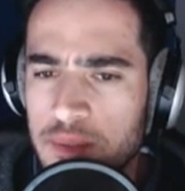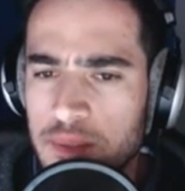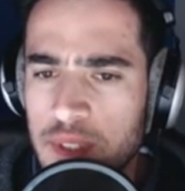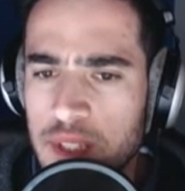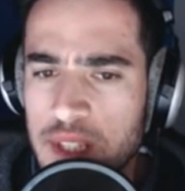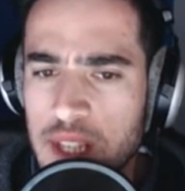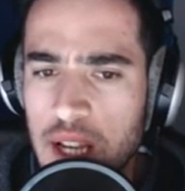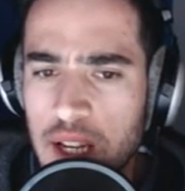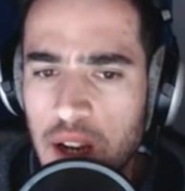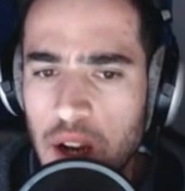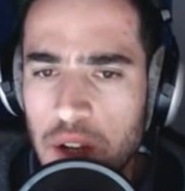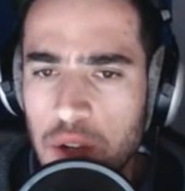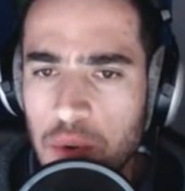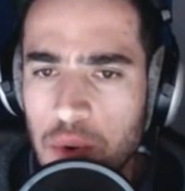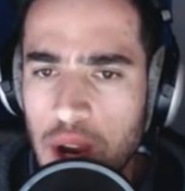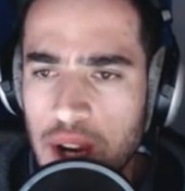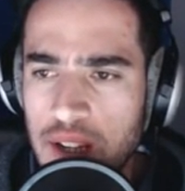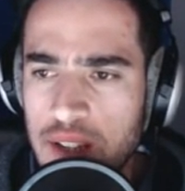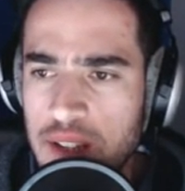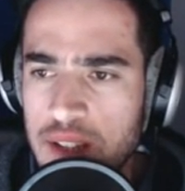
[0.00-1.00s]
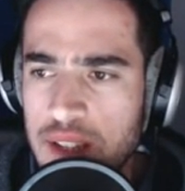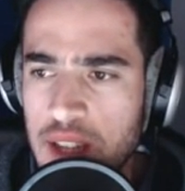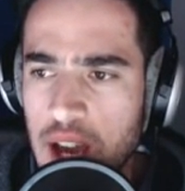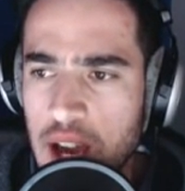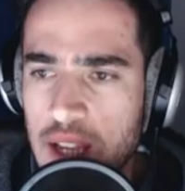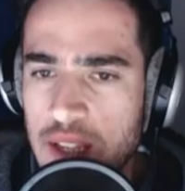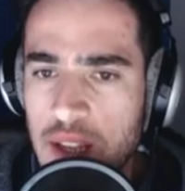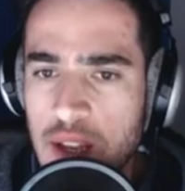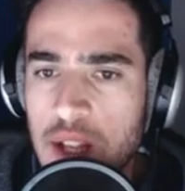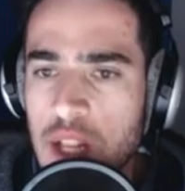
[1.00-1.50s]
Is that how you
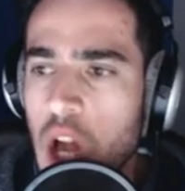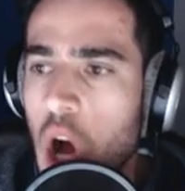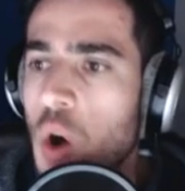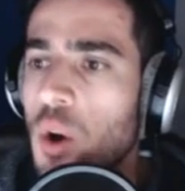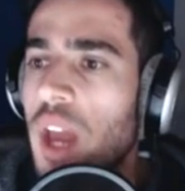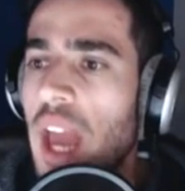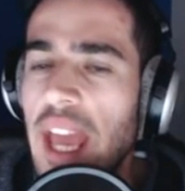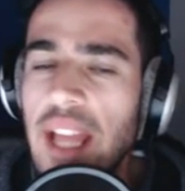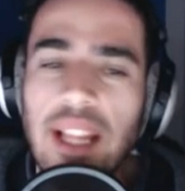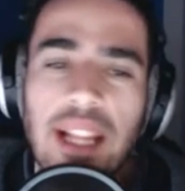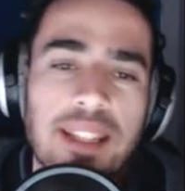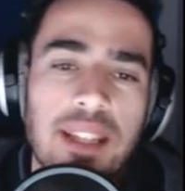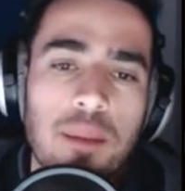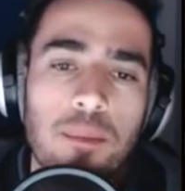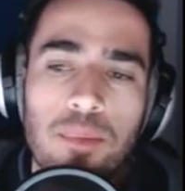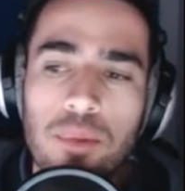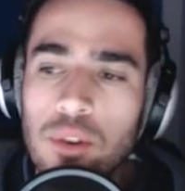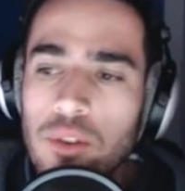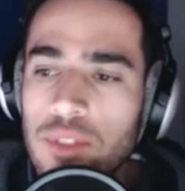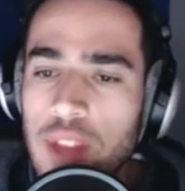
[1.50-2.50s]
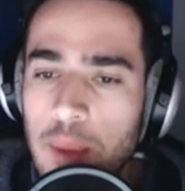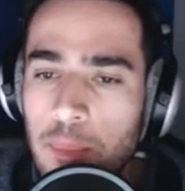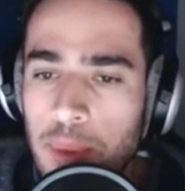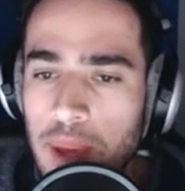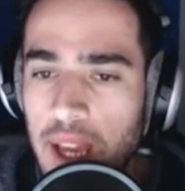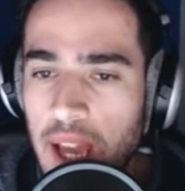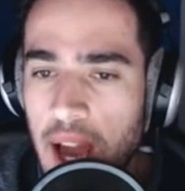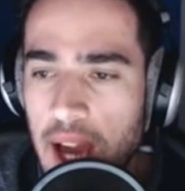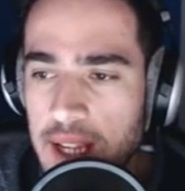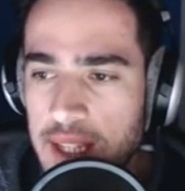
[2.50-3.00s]
exercise? Okay, let's improve that
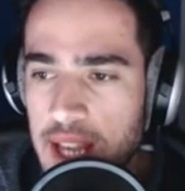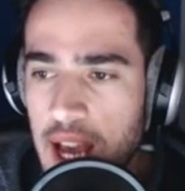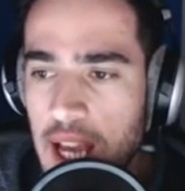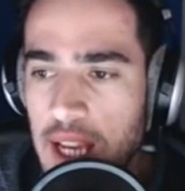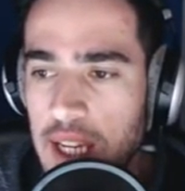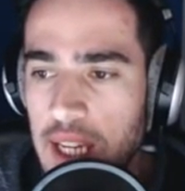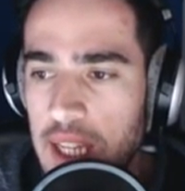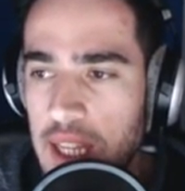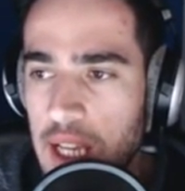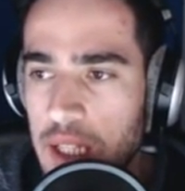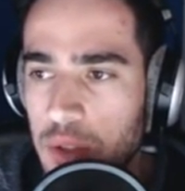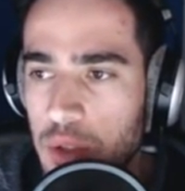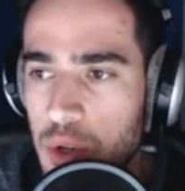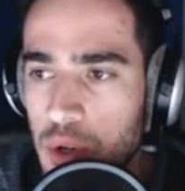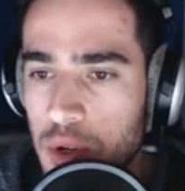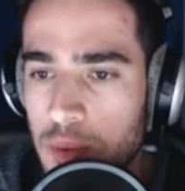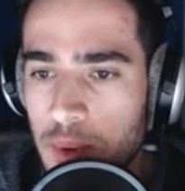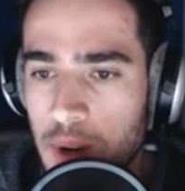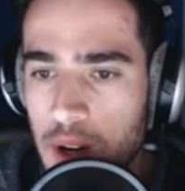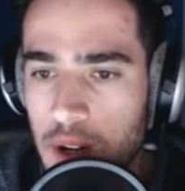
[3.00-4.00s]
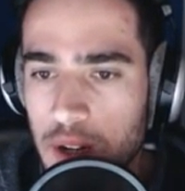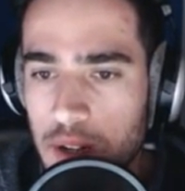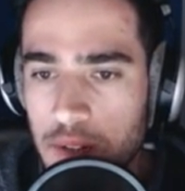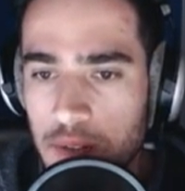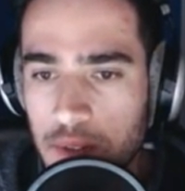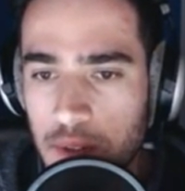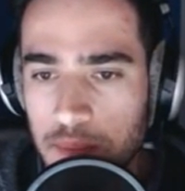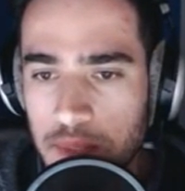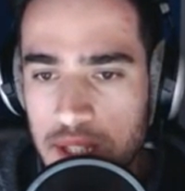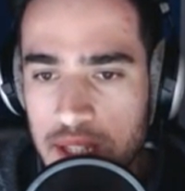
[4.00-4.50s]
pickaxe. I need that crowbar
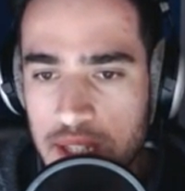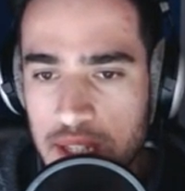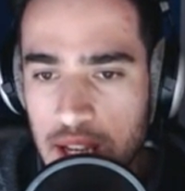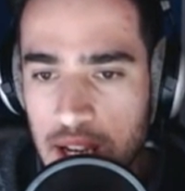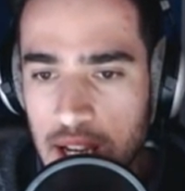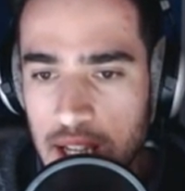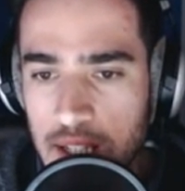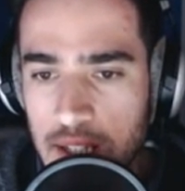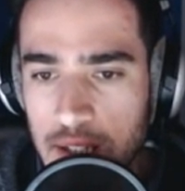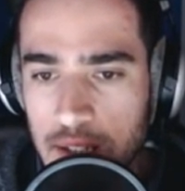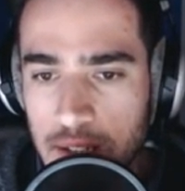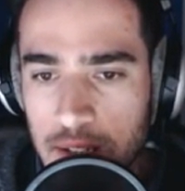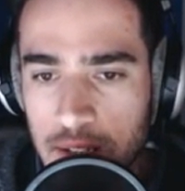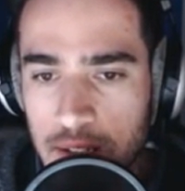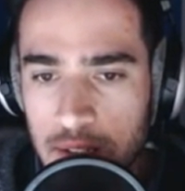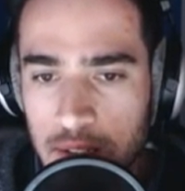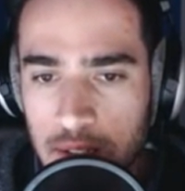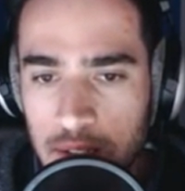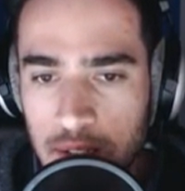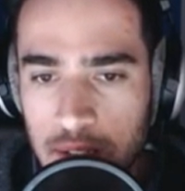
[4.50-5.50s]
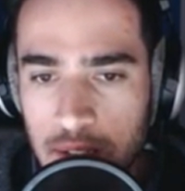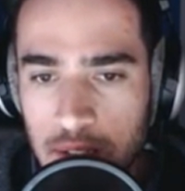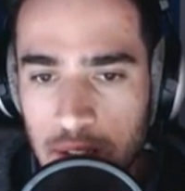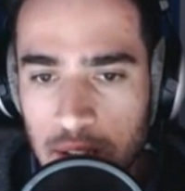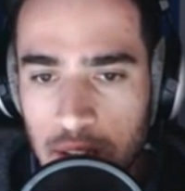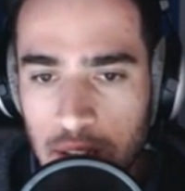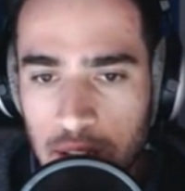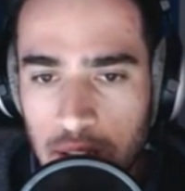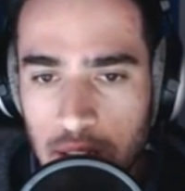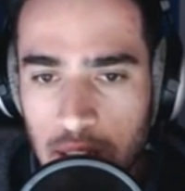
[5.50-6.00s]
from this side.
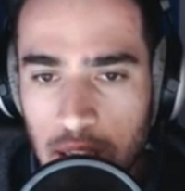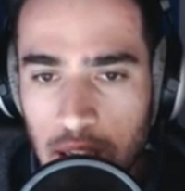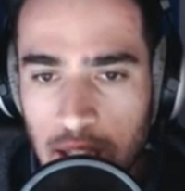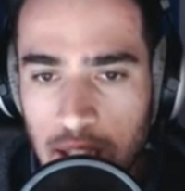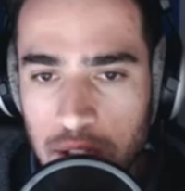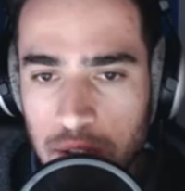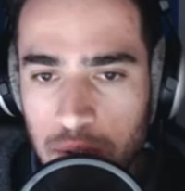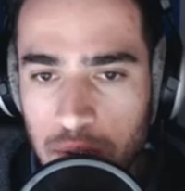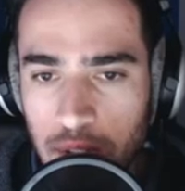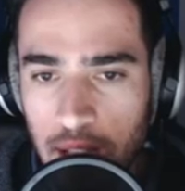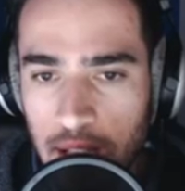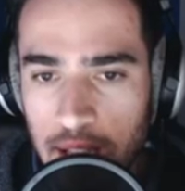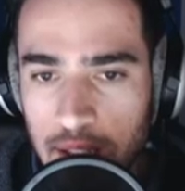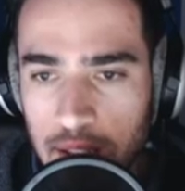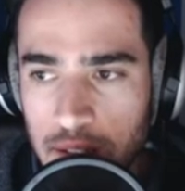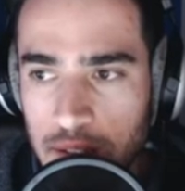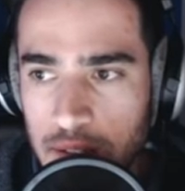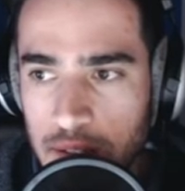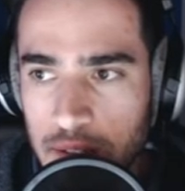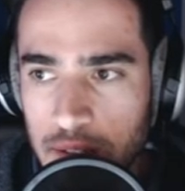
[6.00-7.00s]
And a tool handle.